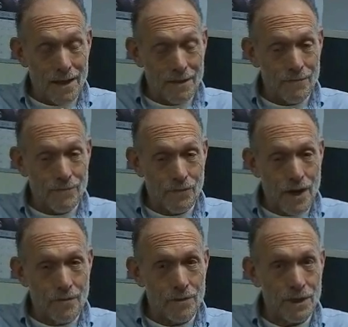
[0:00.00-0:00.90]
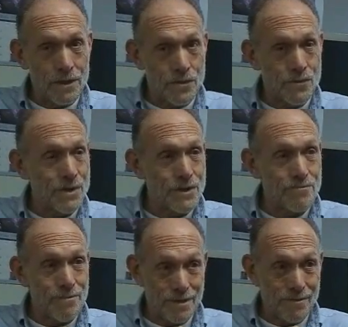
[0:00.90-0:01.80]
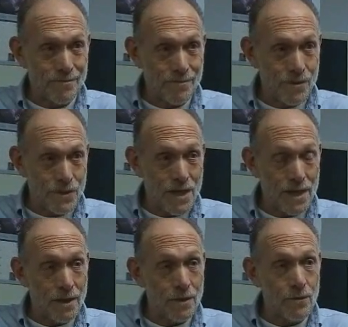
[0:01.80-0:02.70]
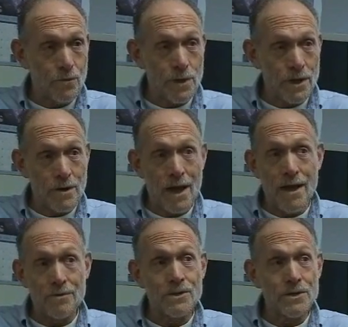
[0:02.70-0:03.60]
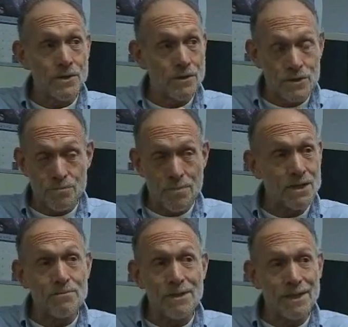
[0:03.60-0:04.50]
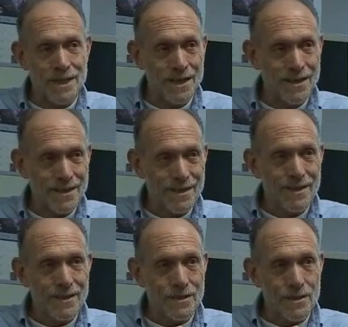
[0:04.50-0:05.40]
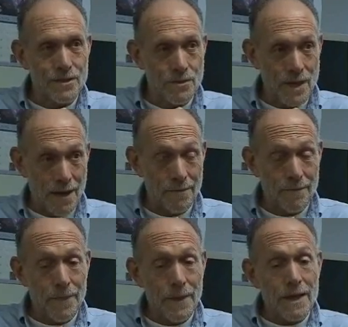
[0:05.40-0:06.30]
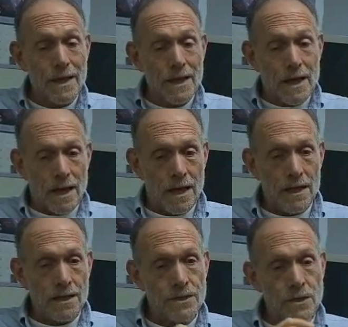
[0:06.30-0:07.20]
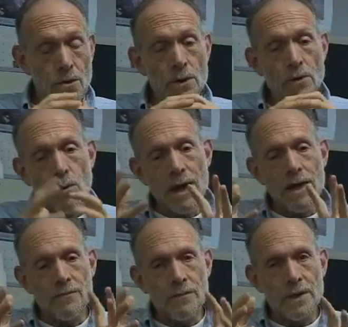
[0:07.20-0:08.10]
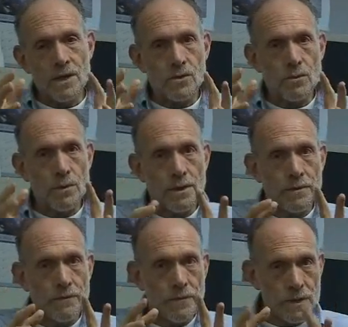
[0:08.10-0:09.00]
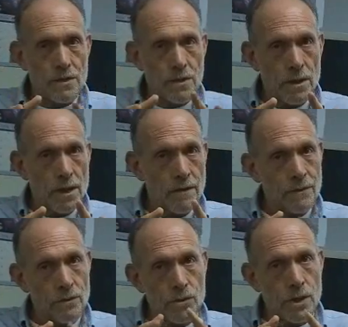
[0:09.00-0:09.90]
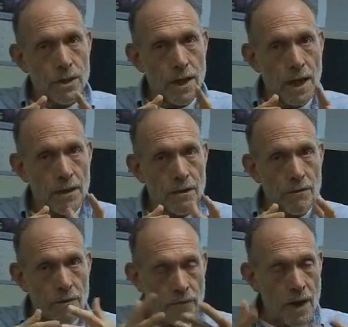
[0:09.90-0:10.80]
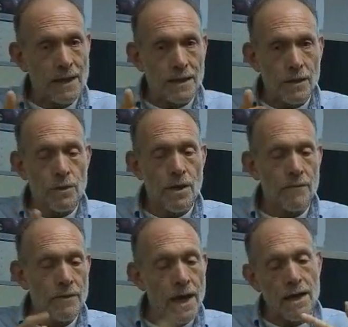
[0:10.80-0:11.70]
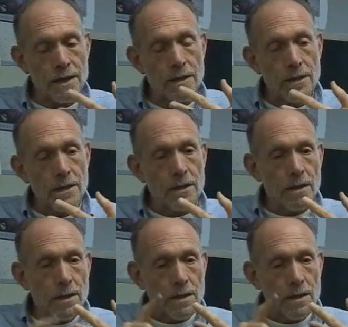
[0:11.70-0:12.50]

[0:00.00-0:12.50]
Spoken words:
Not for any religious reason, but because I think we don't have the responsibility to do that. So we're way finished with physical evolution, and the fact that we have had